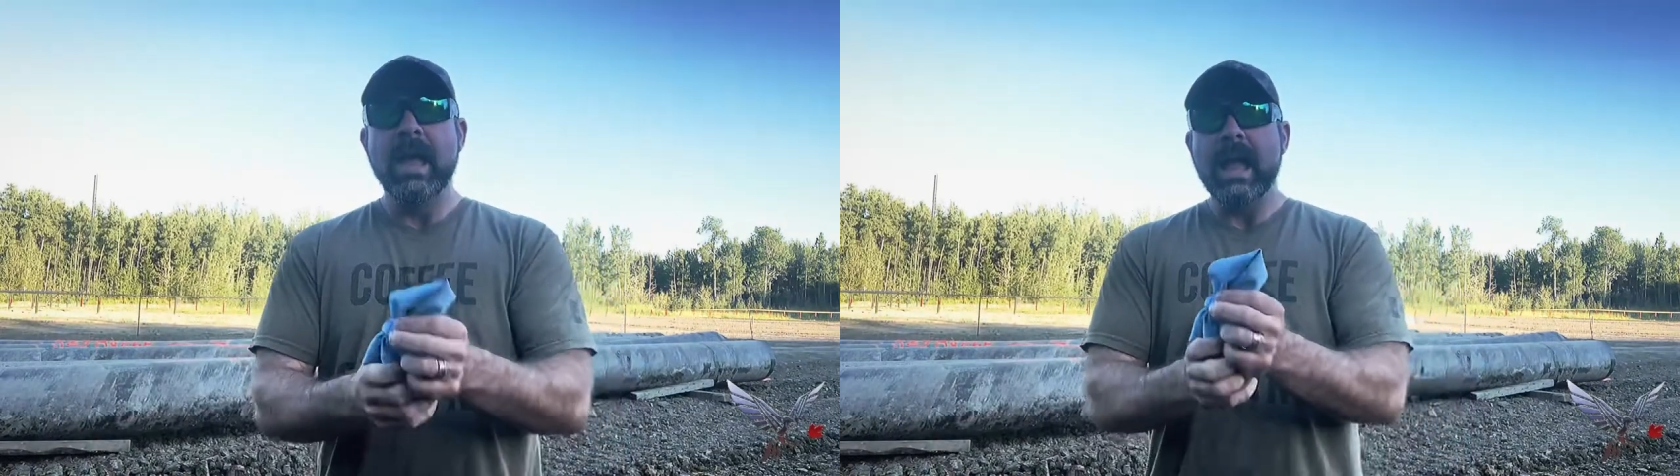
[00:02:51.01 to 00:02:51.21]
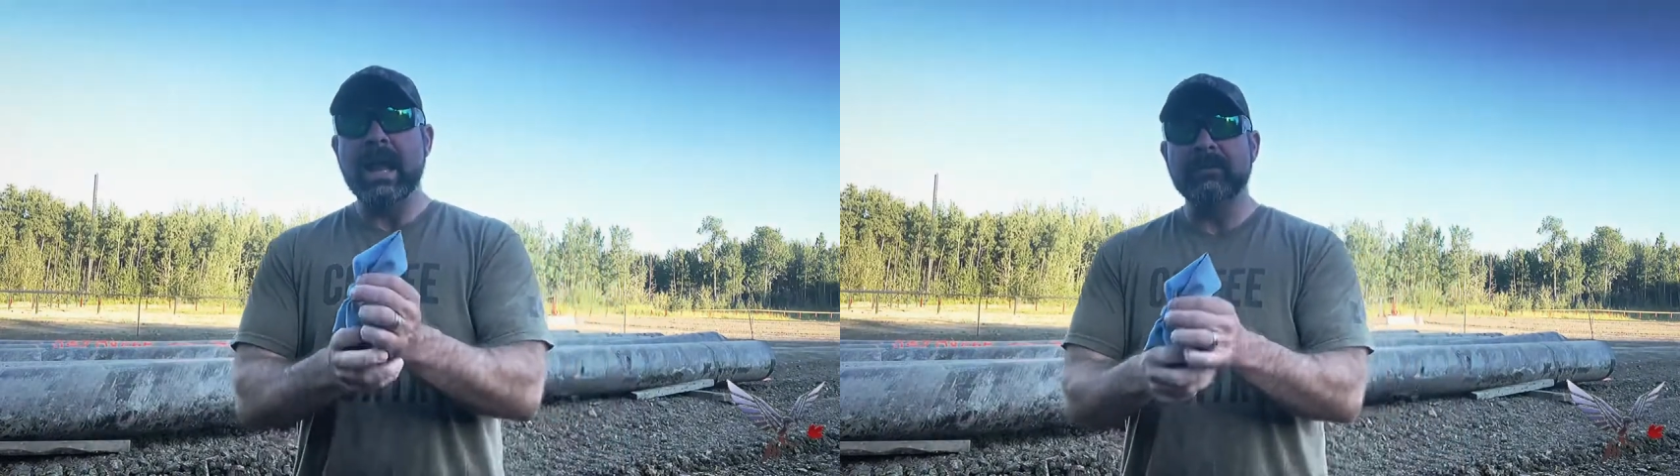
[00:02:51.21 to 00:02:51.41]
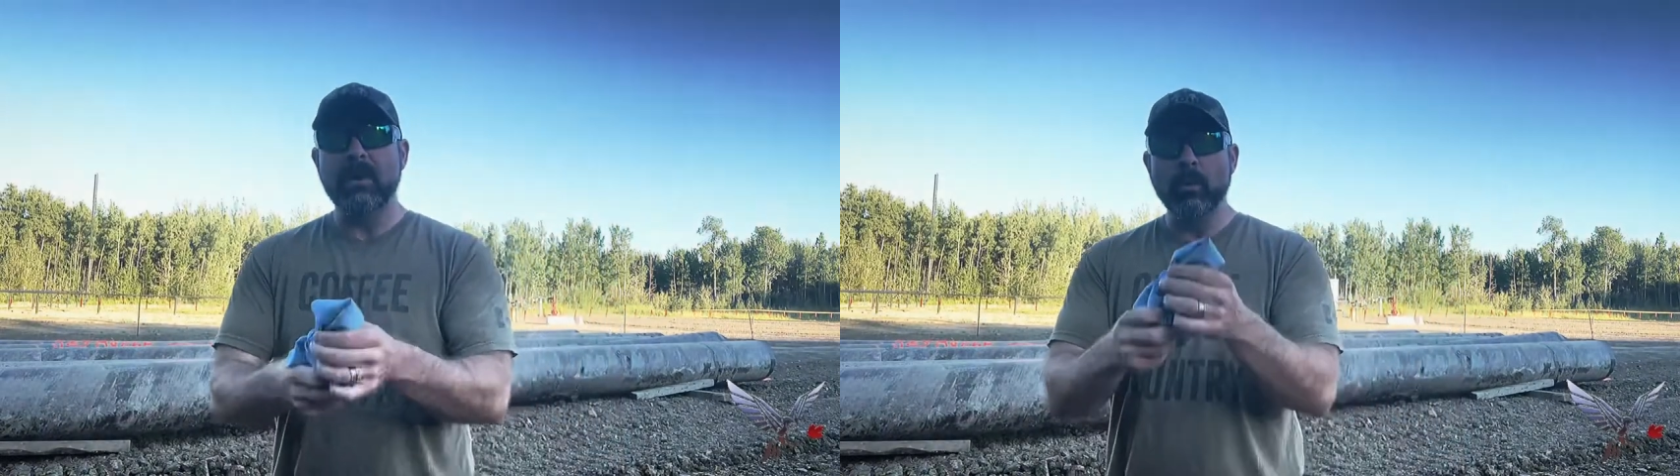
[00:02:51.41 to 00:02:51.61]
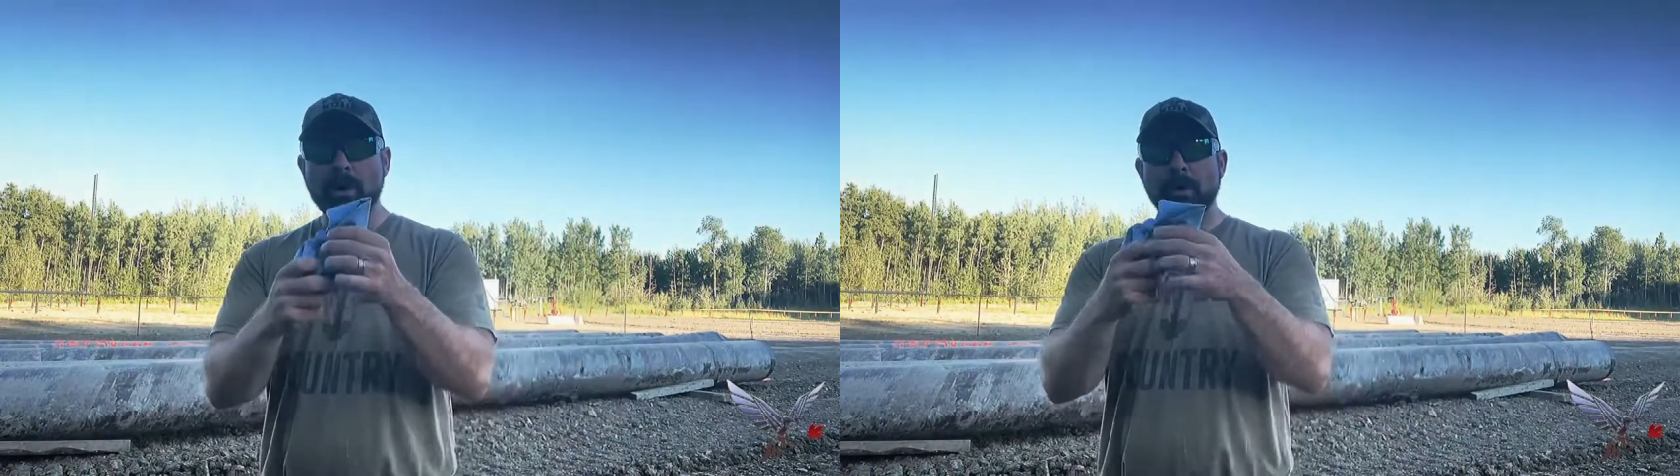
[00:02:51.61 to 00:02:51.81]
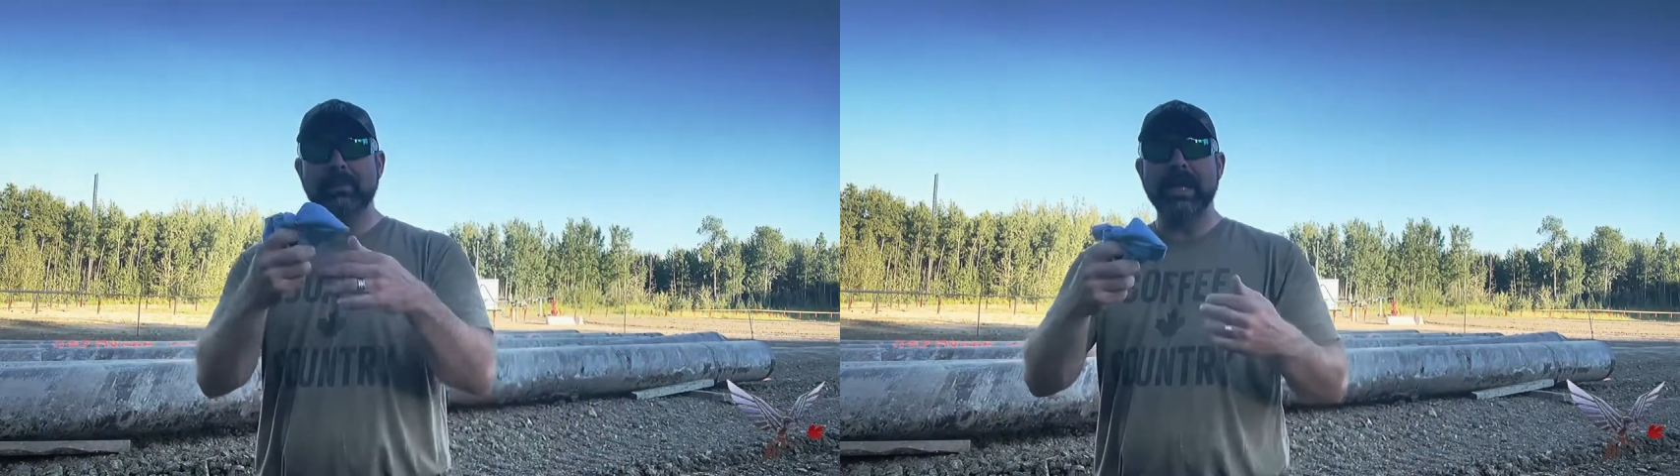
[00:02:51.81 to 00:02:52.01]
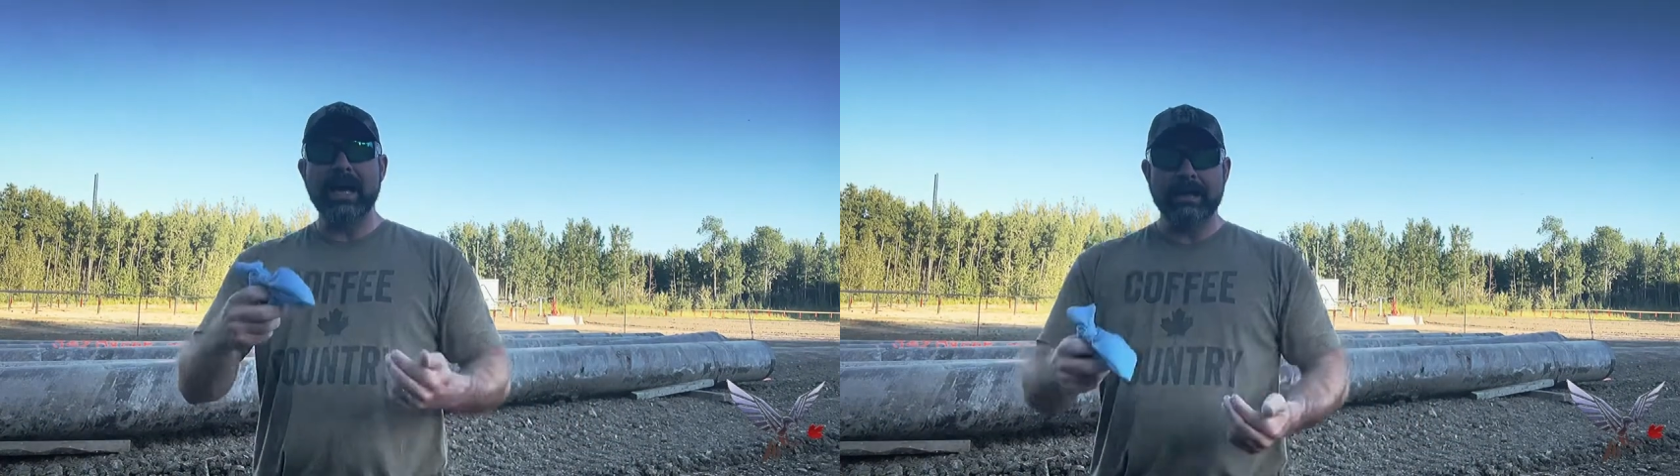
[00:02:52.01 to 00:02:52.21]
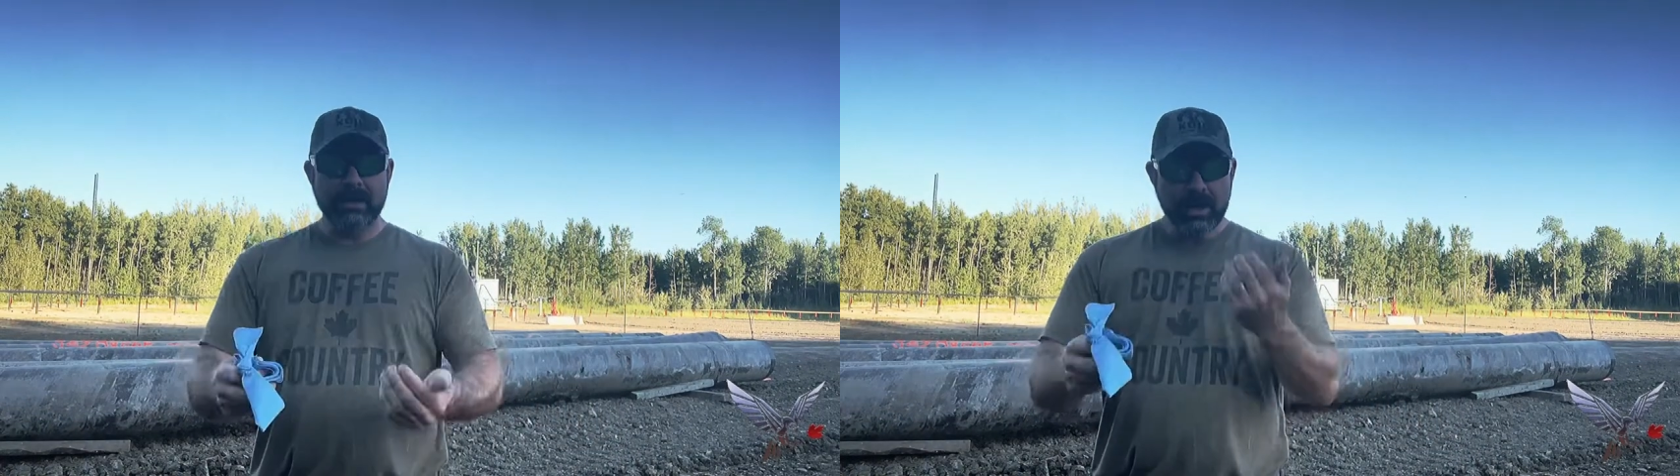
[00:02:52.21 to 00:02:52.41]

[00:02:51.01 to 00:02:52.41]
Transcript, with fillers: And if I want to apply it